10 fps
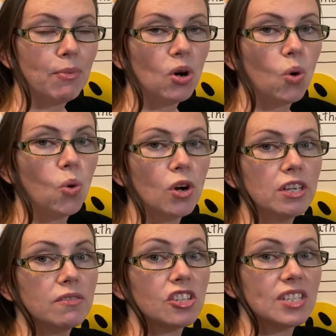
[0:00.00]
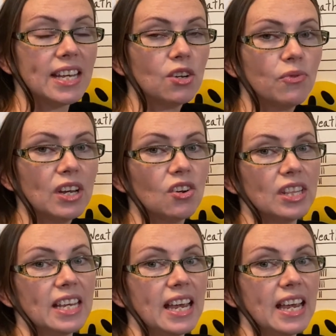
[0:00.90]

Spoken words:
or you can just take your finger in the